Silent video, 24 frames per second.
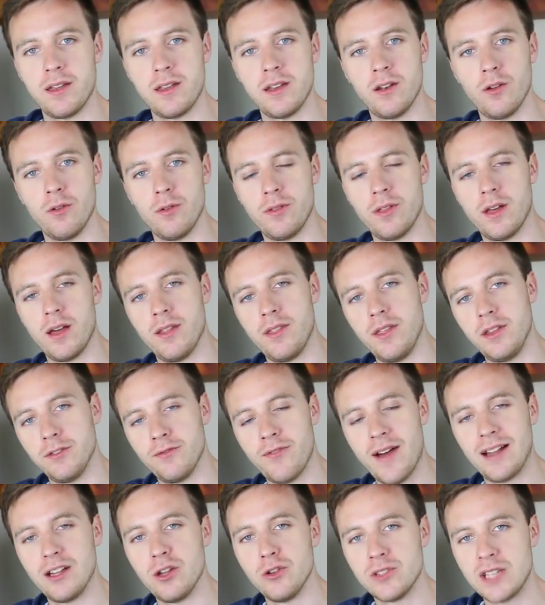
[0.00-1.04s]
You know, these
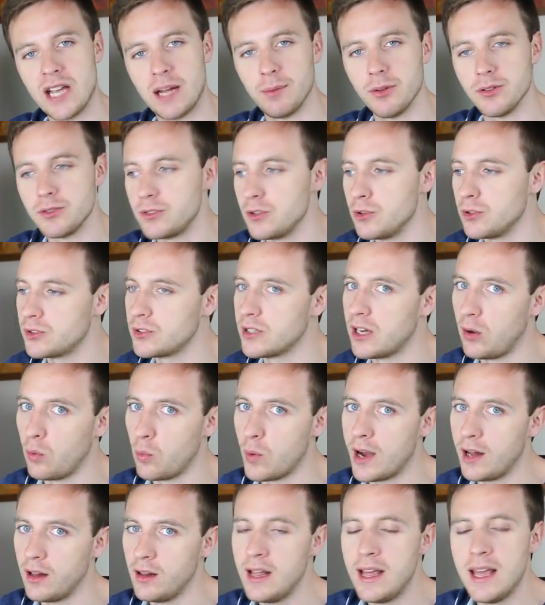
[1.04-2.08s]
value tablets do sell
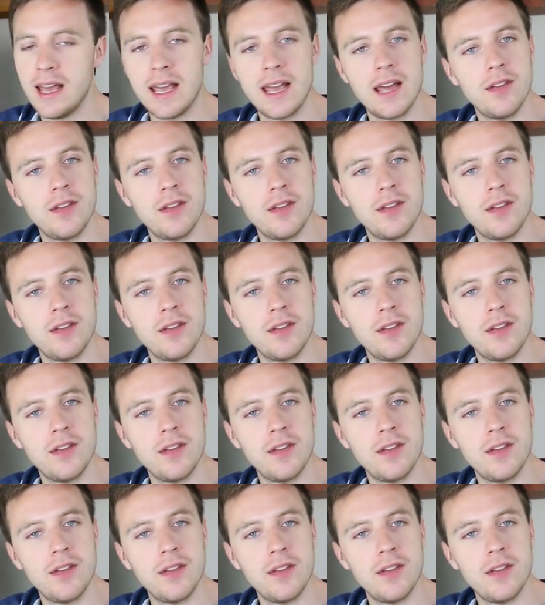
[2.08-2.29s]
well.